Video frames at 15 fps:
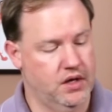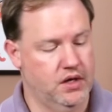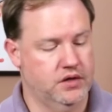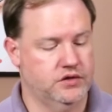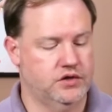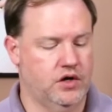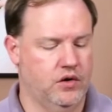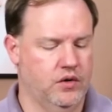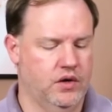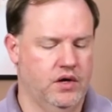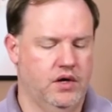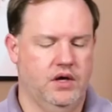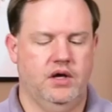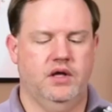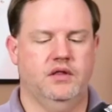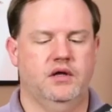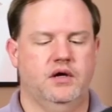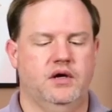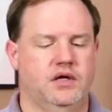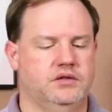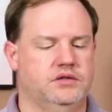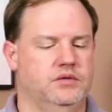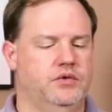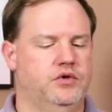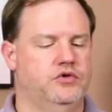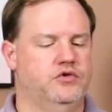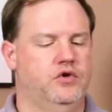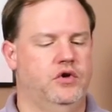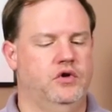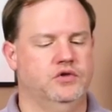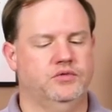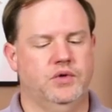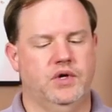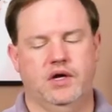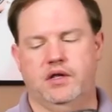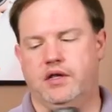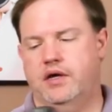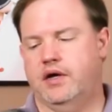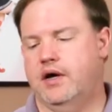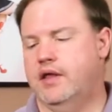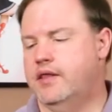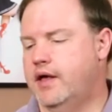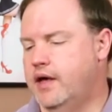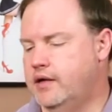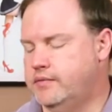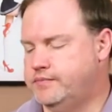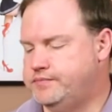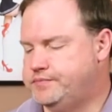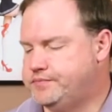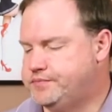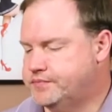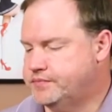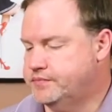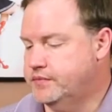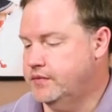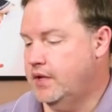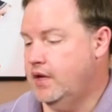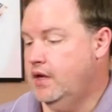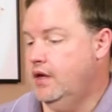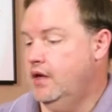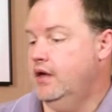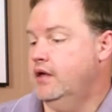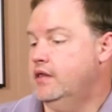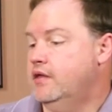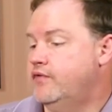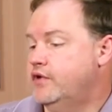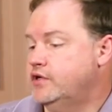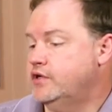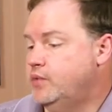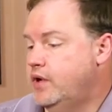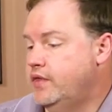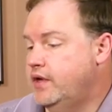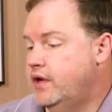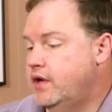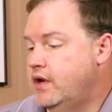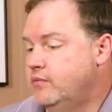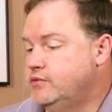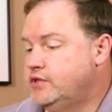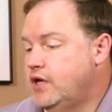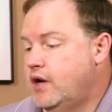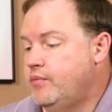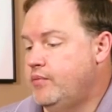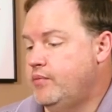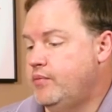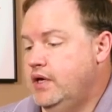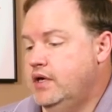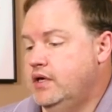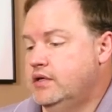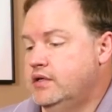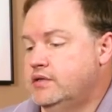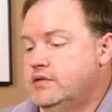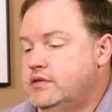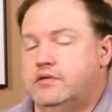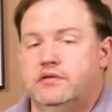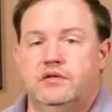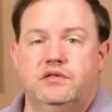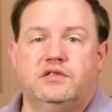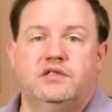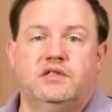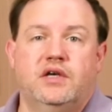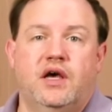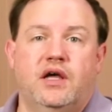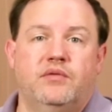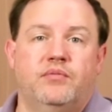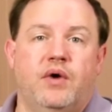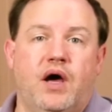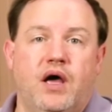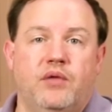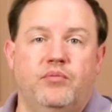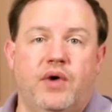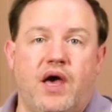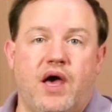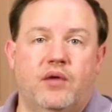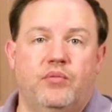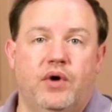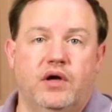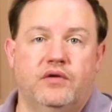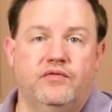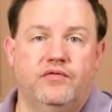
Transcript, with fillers: So in the custom controls, when I click on that, the first one that comes up is to set my back button